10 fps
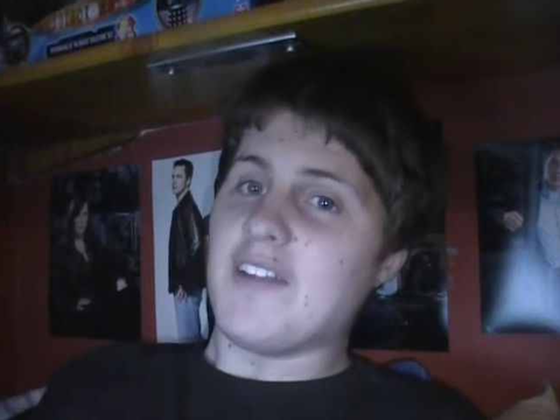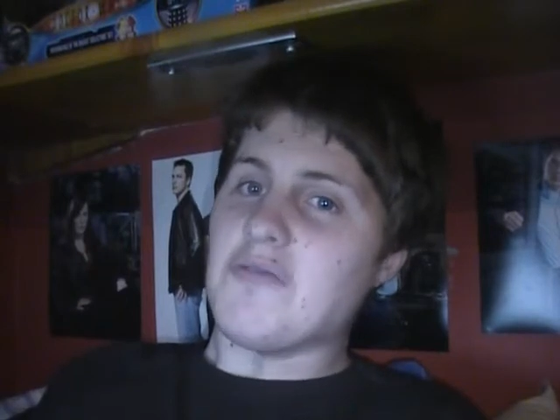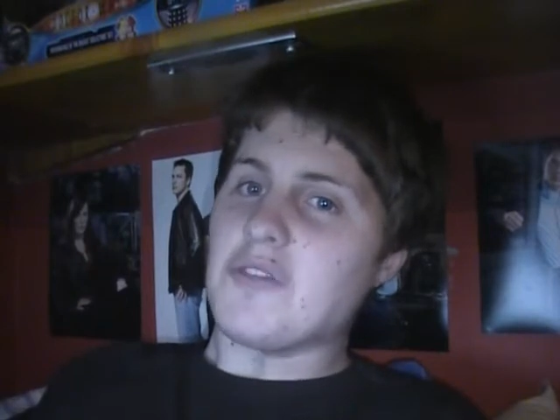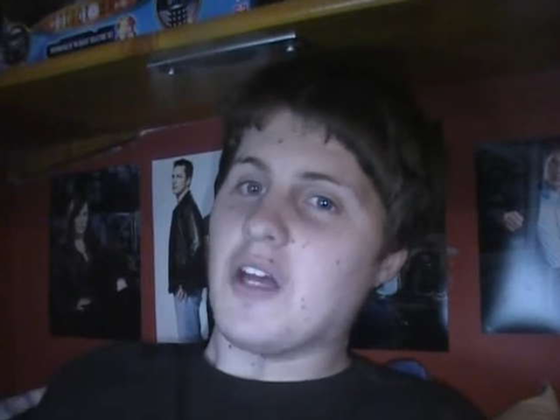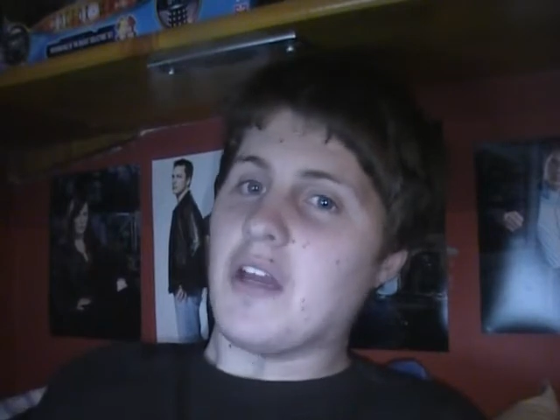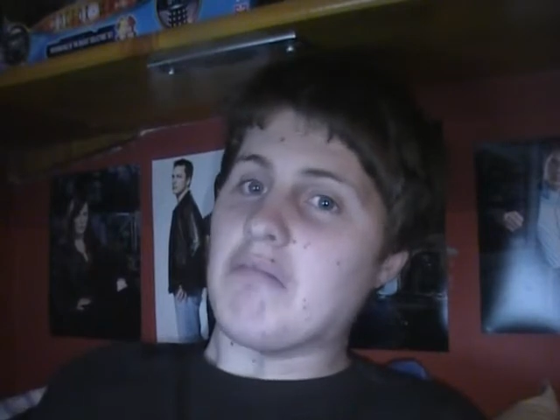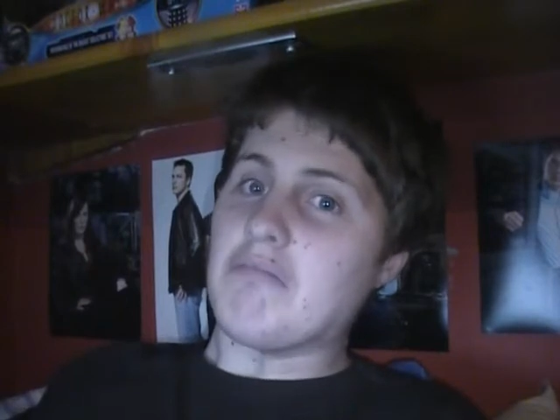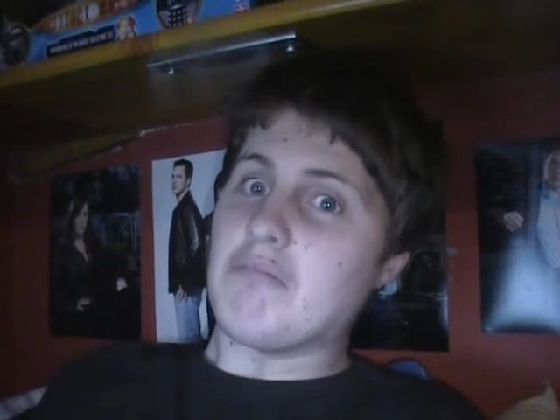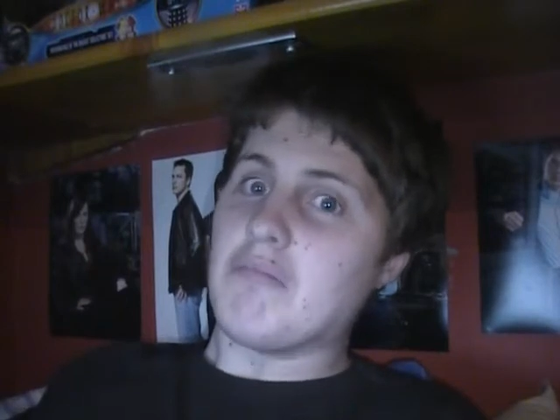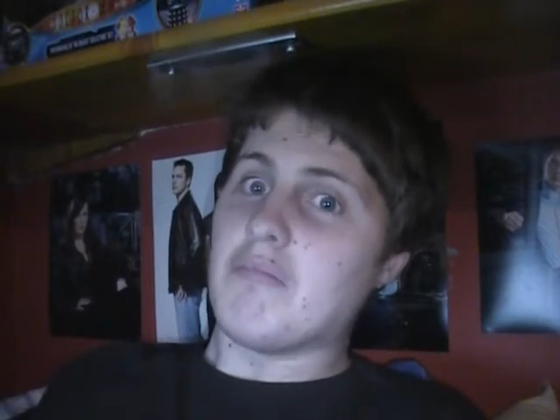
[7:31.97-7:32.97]
It was like
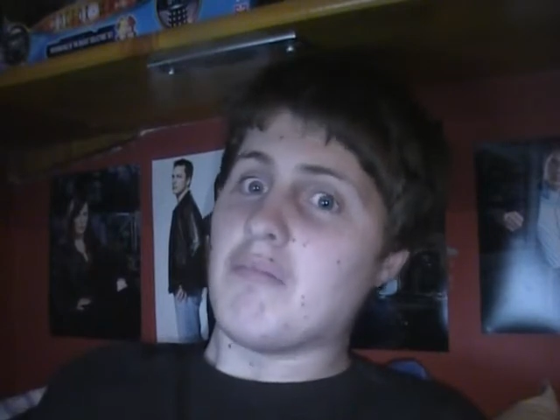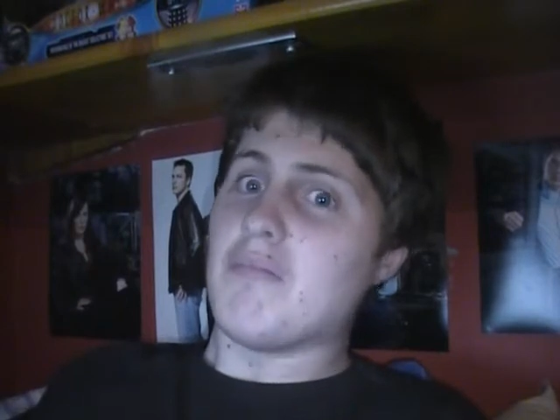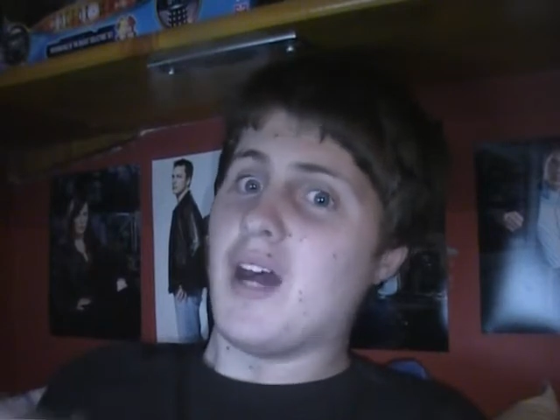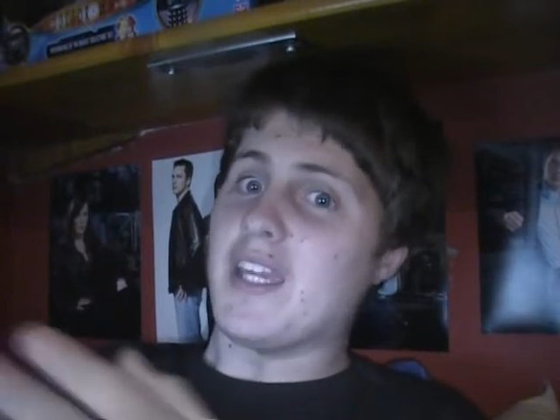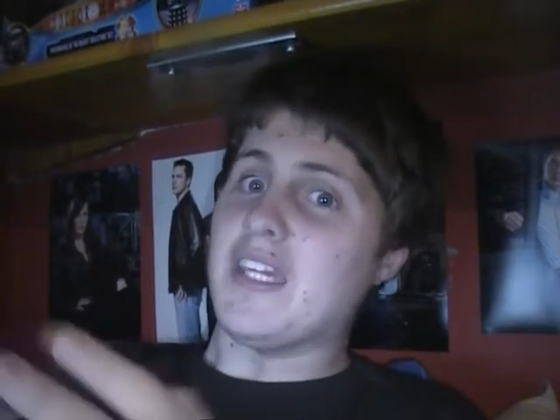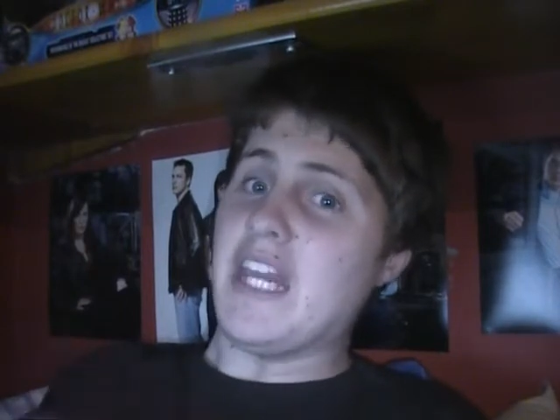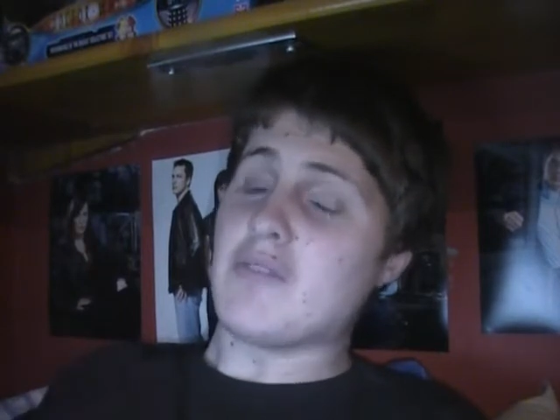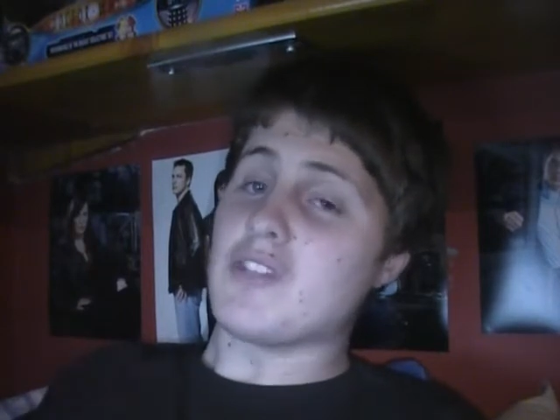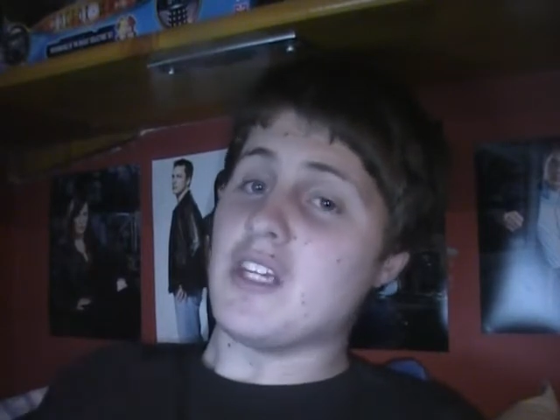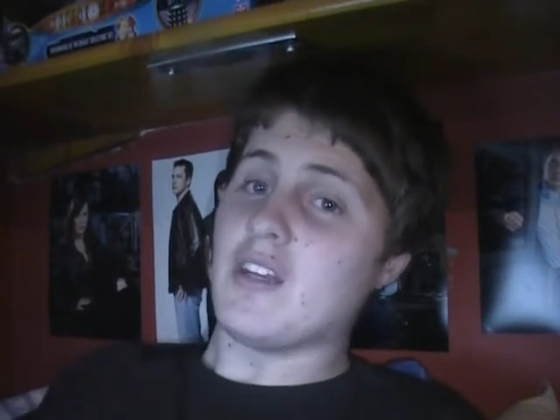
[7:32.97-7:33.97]
Mike Yates
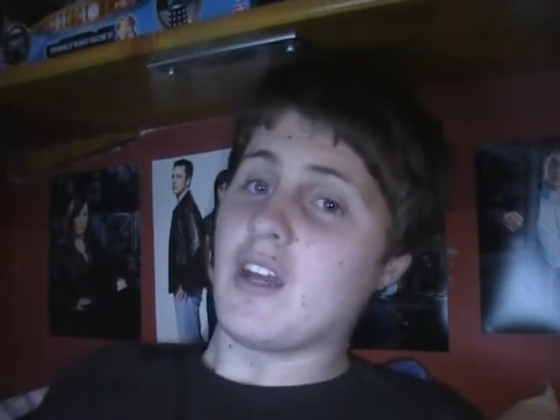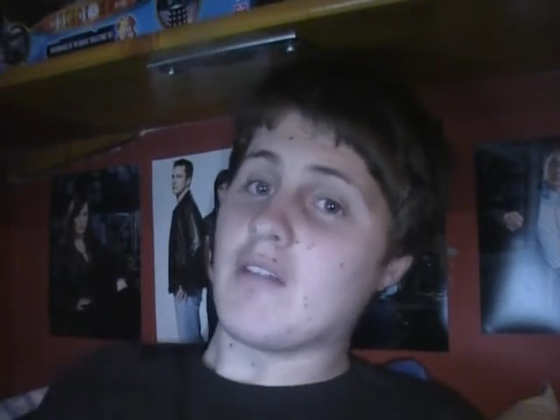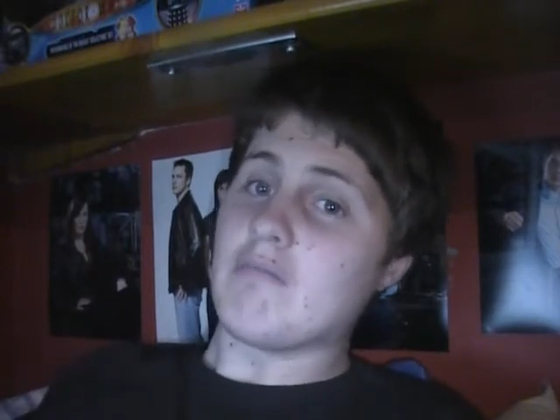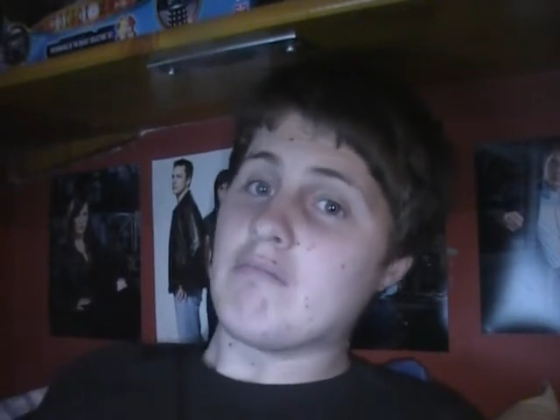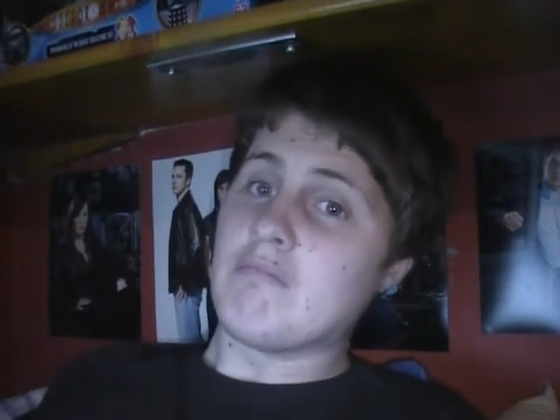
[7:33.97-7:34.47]
was sitting there going,